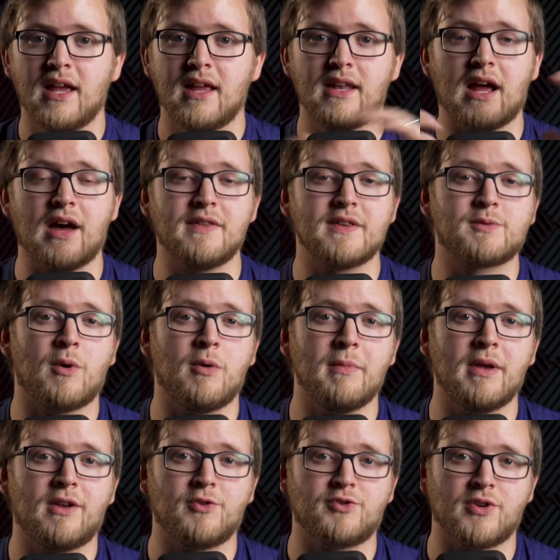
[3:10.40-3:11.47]
Now, this won't
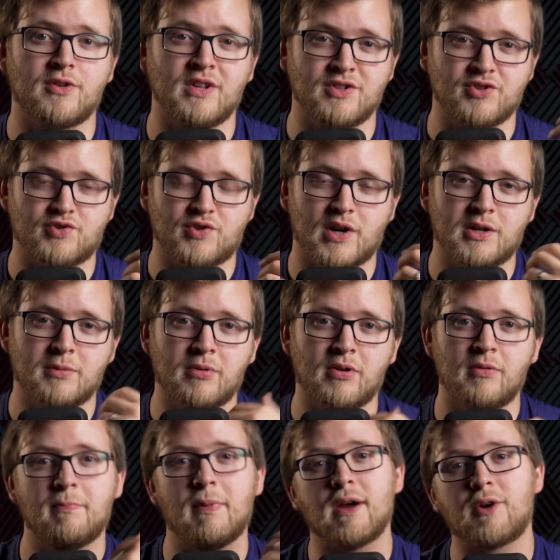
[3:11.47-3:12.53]
make your drone
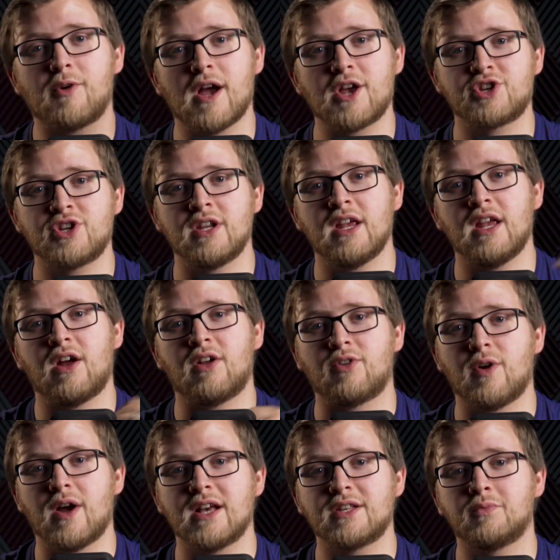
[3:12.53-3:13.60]
indestructible, but crashing on
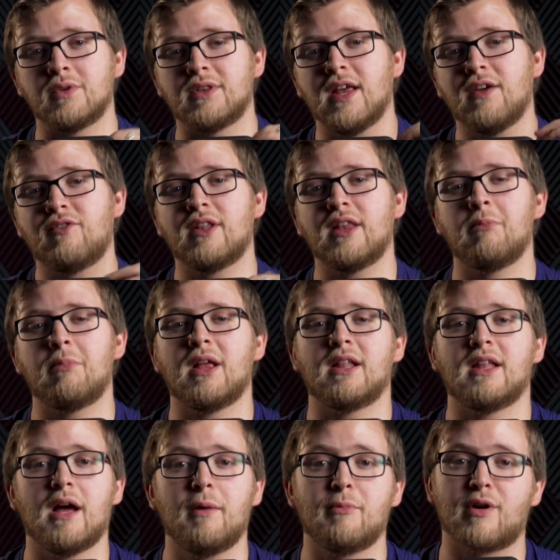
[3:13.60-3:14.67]
grass will definitely be a
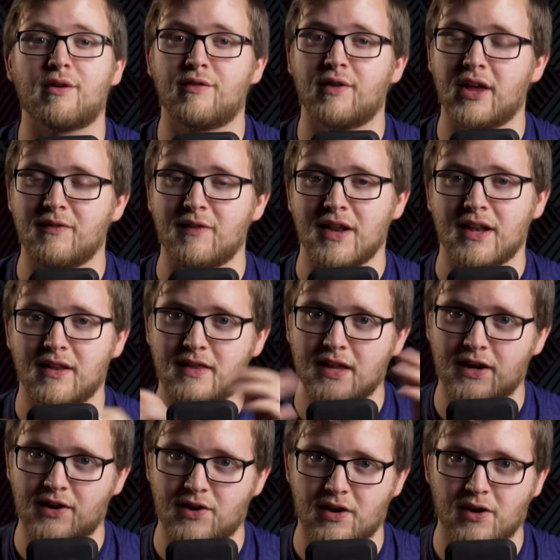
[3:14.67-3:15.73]
lot more forgiving
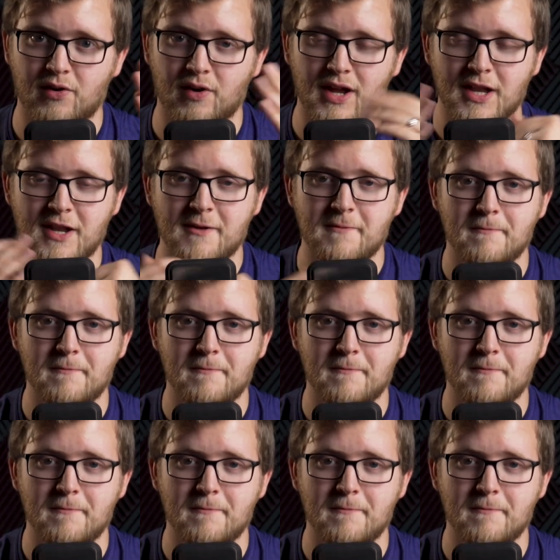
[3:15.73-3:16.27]
than concrete.